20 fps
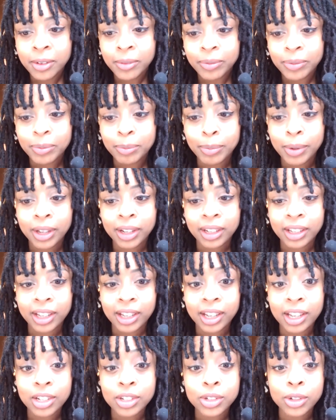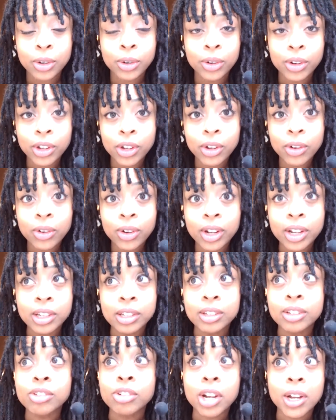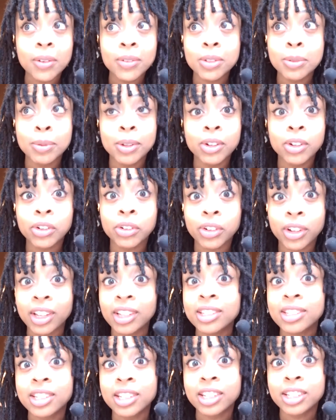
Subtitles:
But like in Tokyo, it drives me crazy,